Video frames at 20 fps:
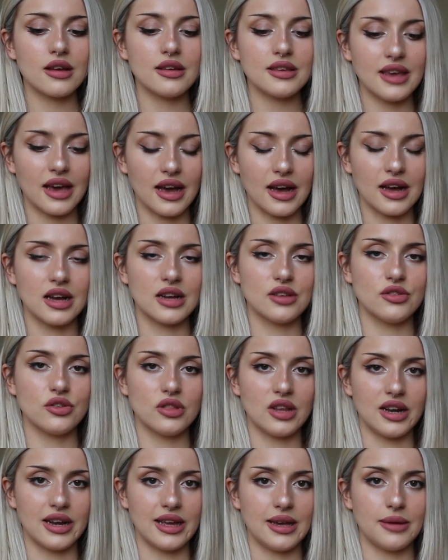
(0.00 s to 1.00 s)
Yeah, I took
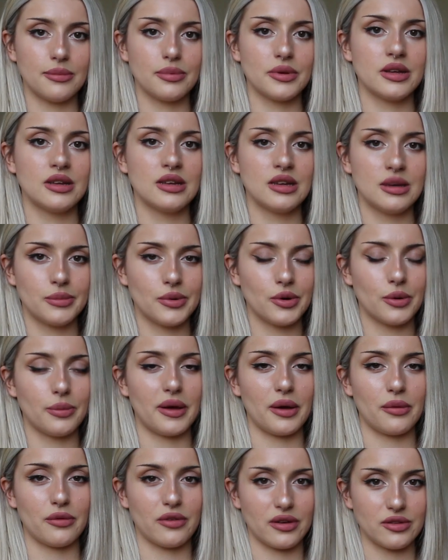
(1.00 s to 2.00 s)
the leap, bought a
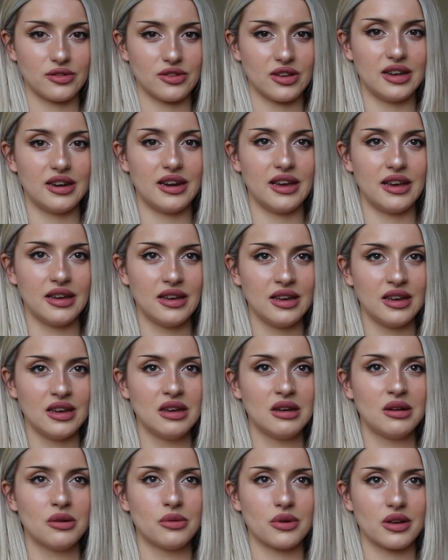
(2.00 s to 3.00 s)
bike without seeing it.
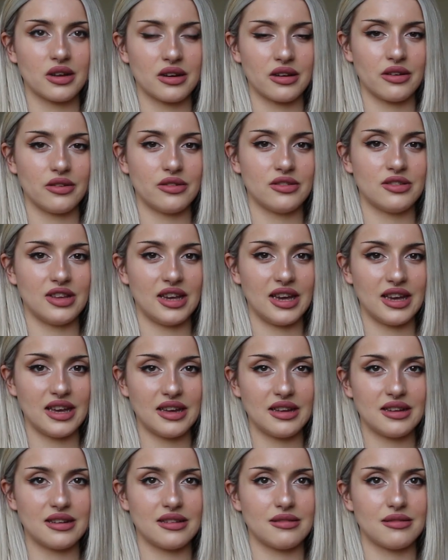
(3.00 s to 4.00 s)
Gonna go and see
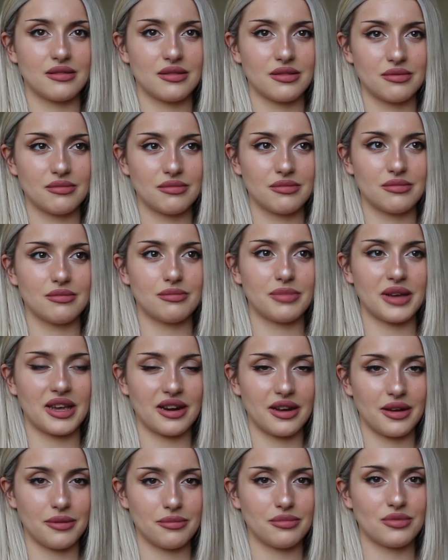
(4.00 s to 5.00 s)
it and pick it
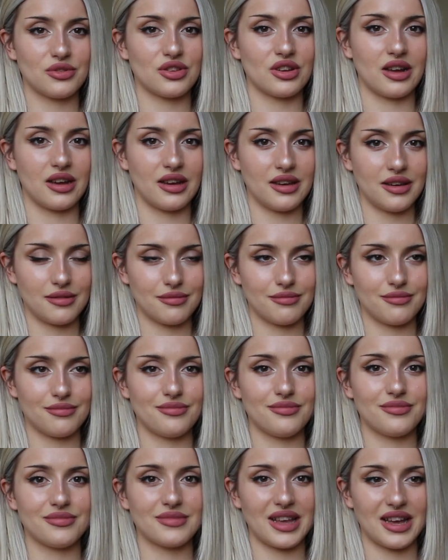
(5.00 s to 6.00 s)
up tonight
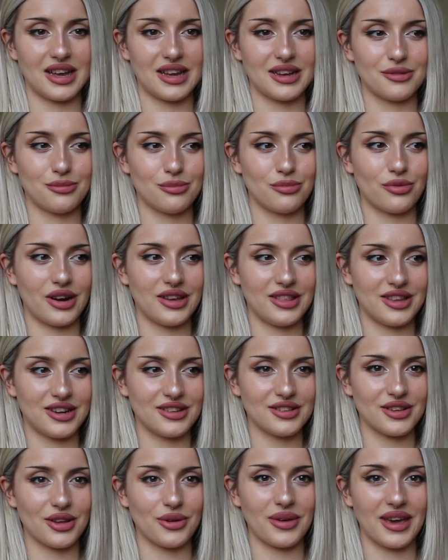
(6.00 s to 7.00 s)
and pray that
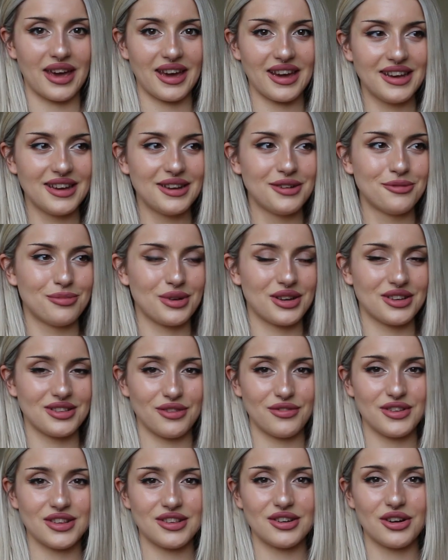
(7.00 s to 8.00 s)
it's okay. Because
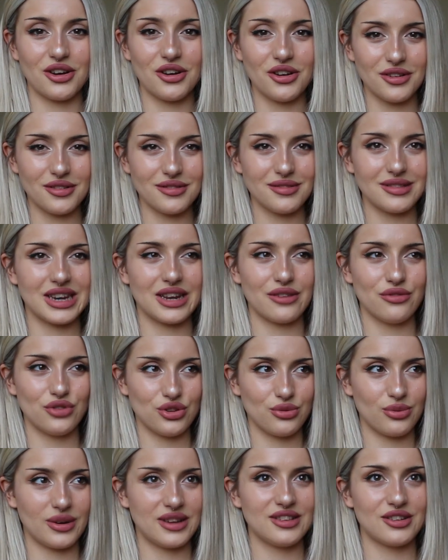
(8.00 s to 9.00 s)
if it's not, then I've
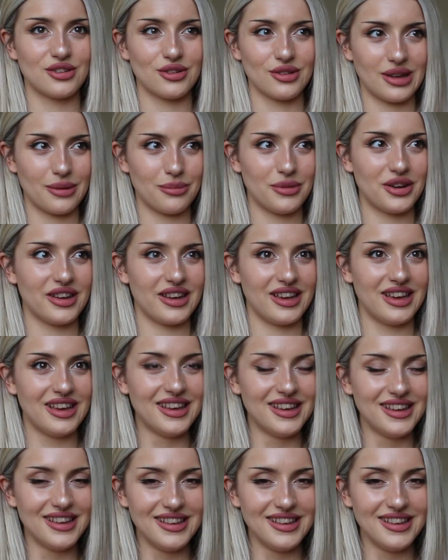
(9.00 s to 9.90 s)
just wasted all that money.